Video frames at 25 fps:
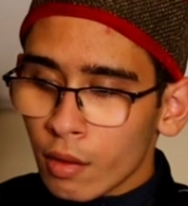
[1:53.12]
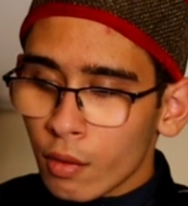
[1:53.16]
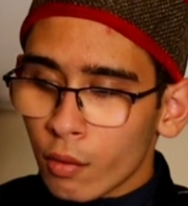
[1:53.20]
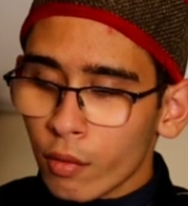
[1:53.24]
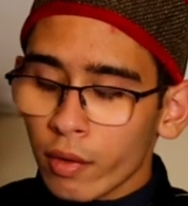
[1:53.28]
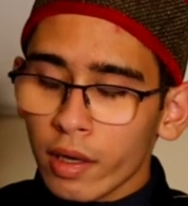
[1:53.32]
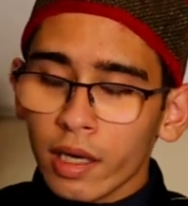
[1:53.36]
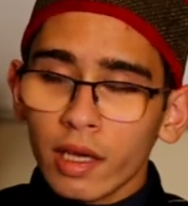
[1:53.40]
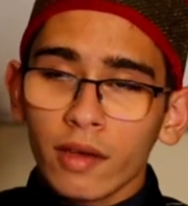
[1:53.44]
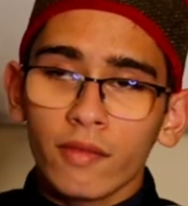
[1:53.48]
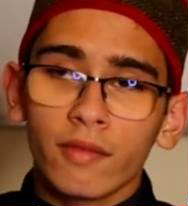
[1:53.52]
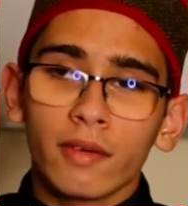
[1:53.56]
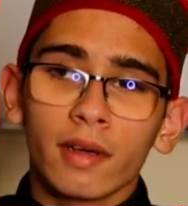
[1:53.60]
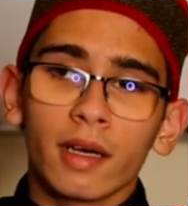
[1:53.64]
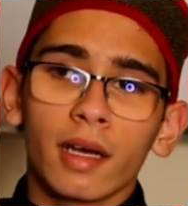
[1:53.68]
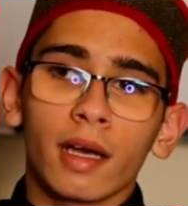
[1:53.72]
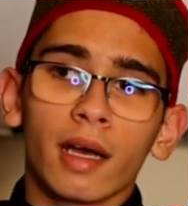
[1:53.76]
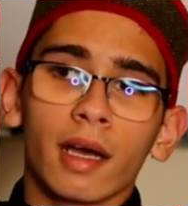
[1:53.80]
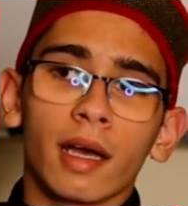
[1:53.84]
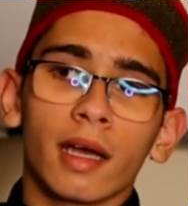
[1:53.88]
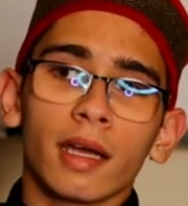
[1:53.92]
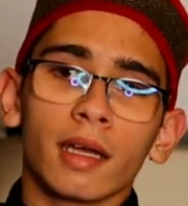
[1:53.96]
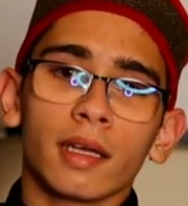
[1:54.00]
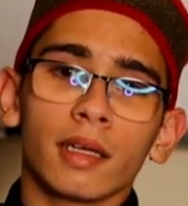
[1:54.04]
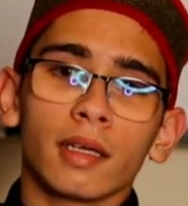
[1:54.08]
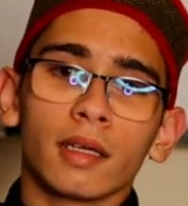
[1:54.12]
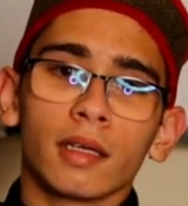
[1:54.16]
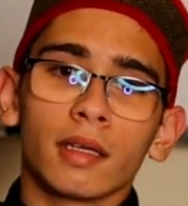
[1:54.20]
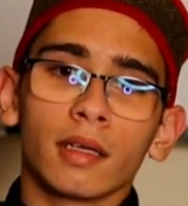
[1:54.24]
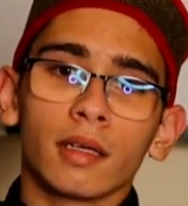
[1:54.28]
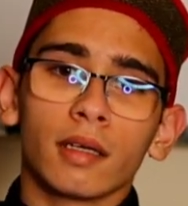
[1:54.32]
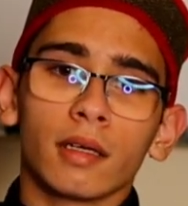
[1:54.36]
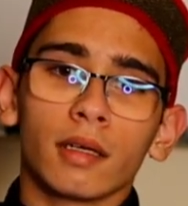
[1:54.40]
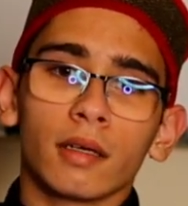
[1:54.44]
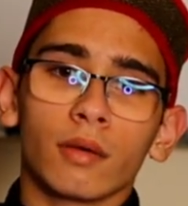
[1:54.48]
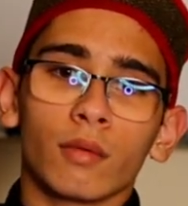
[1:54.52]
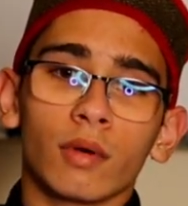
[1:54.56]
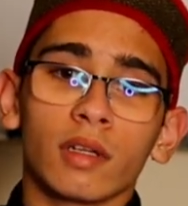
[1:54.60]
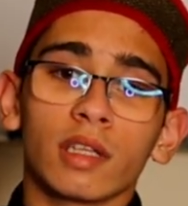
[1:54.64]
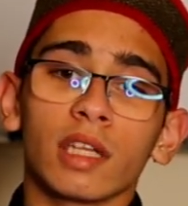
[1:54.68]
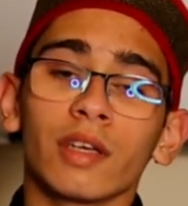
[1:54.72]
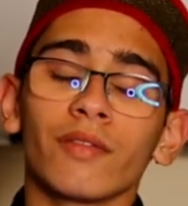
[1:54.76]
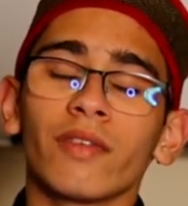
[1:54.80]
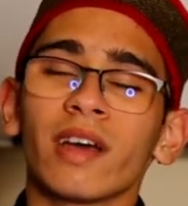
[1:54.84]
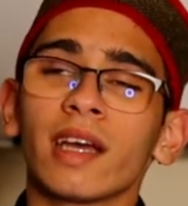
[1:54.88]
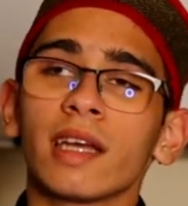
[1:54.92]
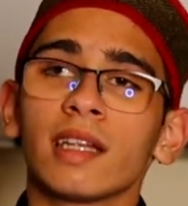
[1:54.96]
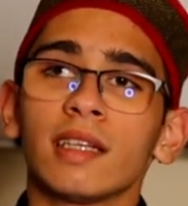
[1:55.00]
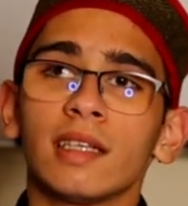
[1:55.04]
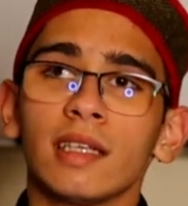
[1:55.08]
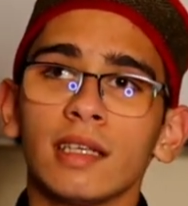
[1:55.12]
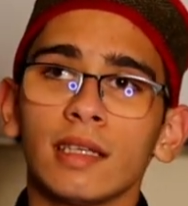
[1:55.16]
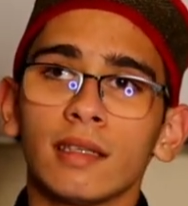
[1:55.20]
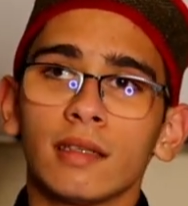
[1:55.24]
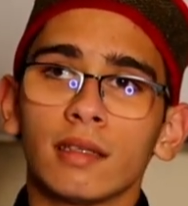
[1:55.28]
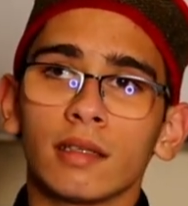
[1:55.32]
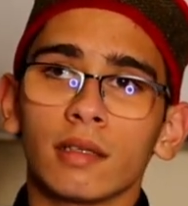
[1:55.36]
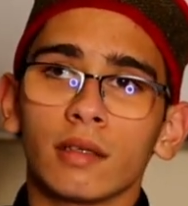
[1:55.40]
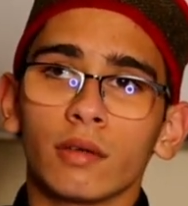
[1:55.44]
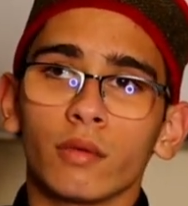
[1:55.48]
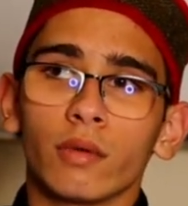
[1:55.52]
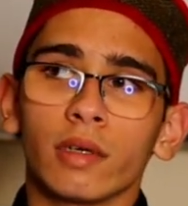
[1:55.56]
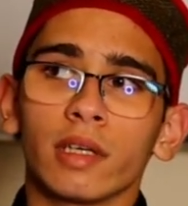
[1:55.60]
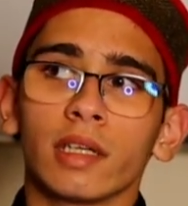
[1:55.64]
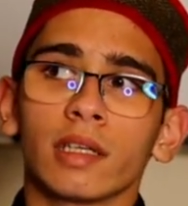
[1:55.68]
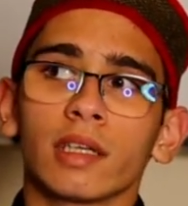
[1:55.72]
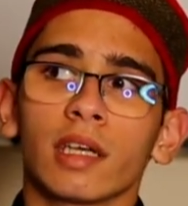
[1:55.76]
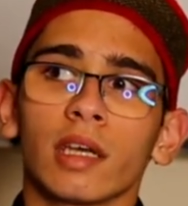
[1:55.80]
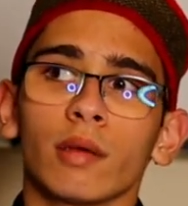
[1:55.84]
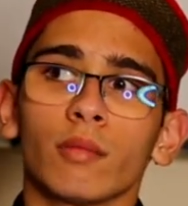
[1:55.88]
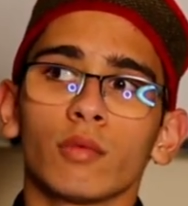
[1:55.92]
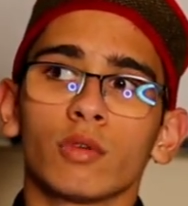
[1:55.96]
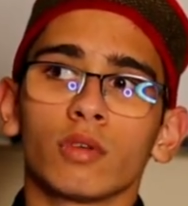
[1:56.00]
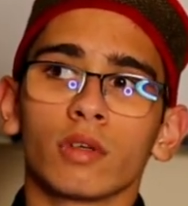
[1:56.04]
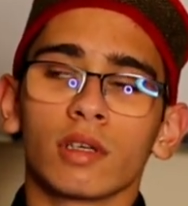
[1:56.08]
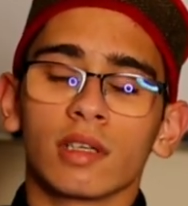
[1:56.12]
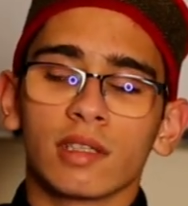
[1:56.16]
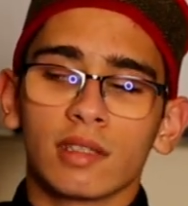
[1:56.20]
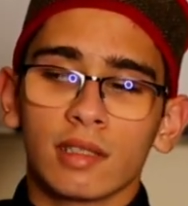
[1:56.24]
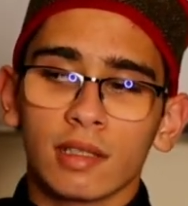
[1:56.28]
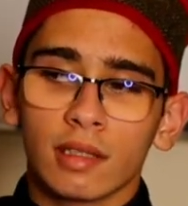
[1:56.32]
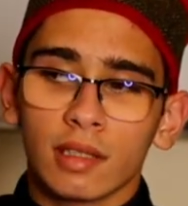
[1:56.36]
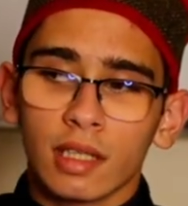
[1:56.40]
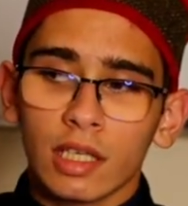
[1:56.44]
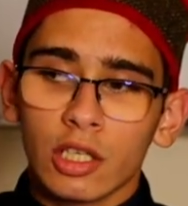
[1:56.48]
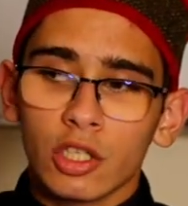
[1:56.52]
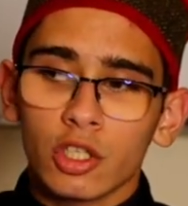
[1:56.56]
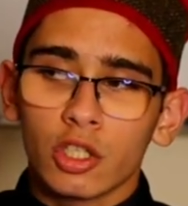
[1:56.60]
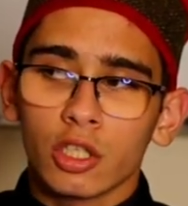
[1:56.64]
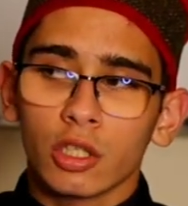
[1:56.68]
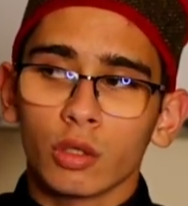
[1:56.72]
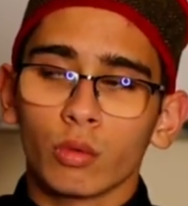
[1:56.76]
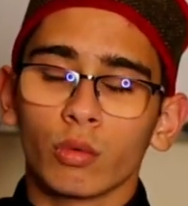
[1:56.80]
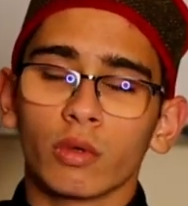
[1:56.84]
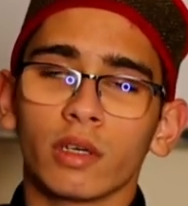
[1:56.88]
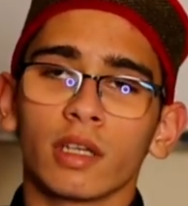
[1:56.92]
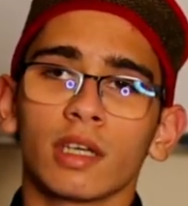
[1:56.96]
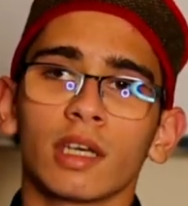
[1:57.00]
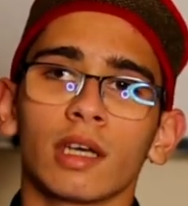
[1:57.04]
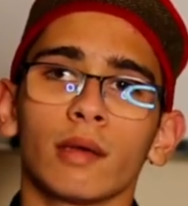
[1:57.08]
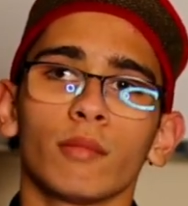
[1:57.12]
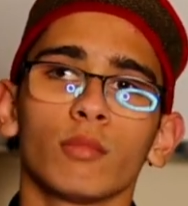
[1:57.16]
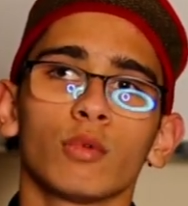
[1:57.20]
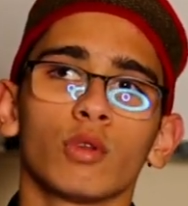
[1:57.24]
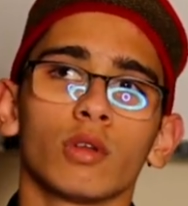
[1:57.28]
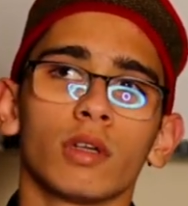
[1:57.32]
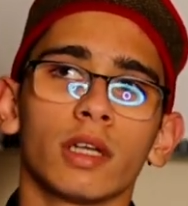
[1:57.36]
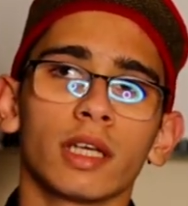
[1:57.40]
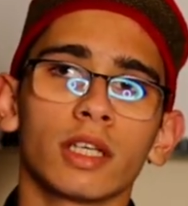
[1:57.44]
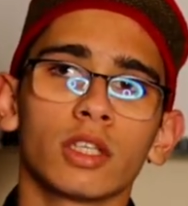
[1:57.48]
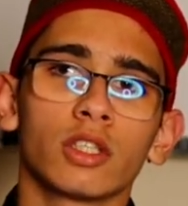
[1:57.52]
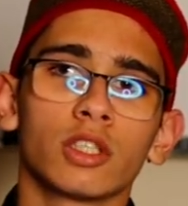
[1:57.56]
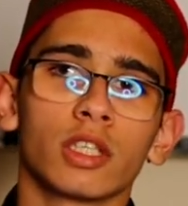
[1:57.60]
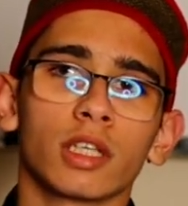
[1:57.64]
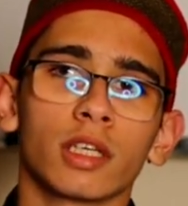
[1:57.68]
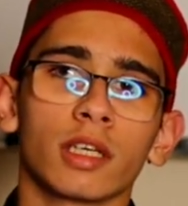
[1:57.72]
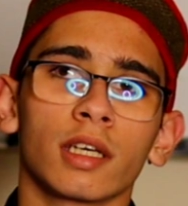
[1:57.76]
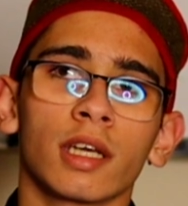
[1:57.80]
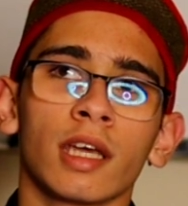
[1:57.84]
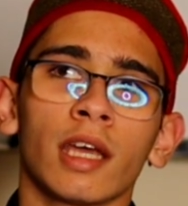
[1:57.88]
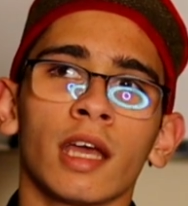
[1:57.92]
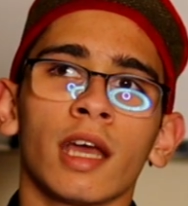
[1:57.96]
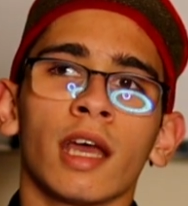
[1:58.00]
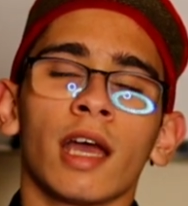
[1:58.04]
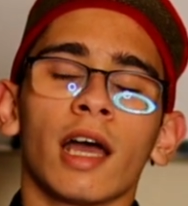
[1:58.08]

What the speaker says: whatever I did when it came to recitation, when it came to lecturing,